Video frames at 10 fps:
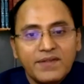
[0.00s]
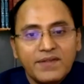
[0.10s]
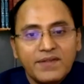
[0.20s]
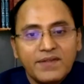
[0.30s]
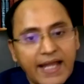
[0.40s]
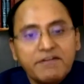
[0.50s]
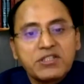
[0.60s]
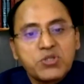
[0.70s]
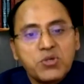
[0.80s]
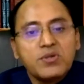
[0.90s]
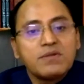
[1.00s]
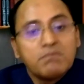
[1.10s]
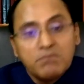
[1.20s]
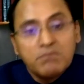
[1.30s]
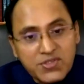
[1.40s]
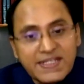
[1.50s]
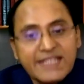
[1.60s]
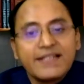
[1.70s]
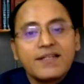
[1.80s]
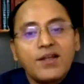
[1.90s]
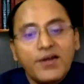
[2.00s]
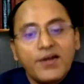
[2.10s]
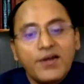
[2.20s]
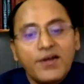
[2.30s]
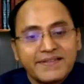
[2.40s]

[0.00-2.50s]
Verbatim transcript: And I was told most seasoned lawyers,